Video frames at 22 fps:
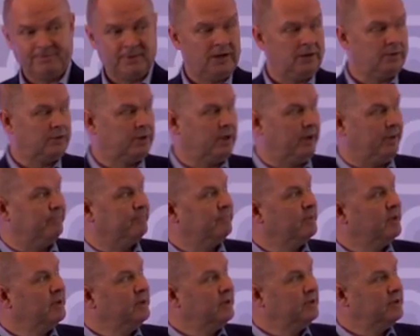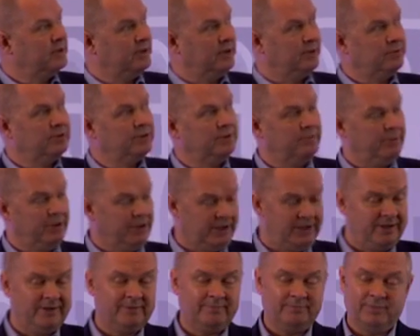Okay, so to
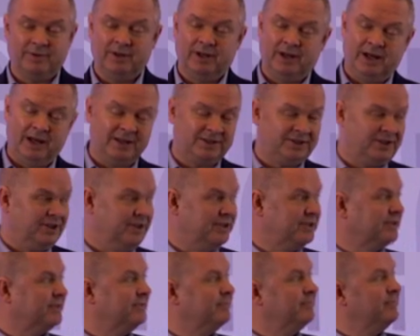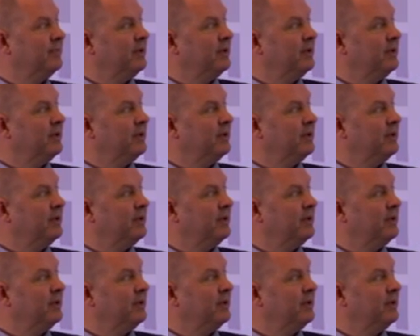be as is.